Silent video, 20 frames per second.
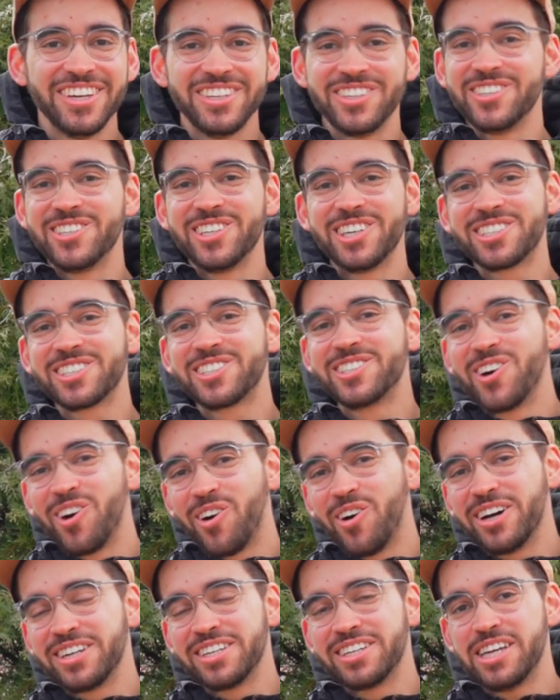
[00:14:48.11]
You just go
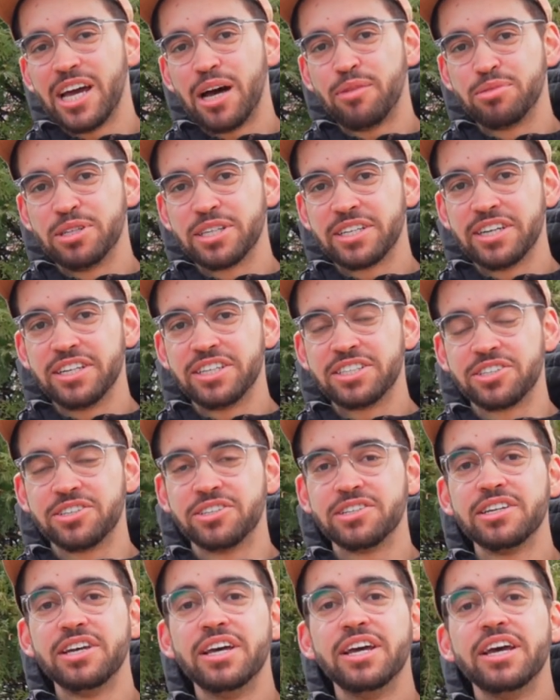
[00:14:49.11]
on the
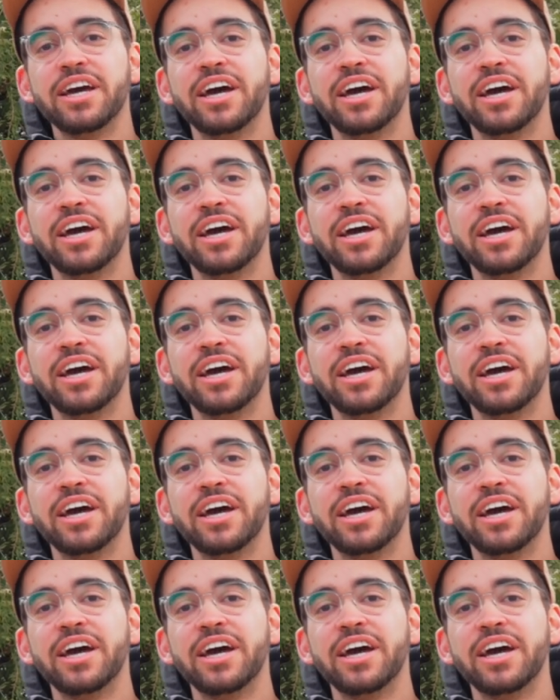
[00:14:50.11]
application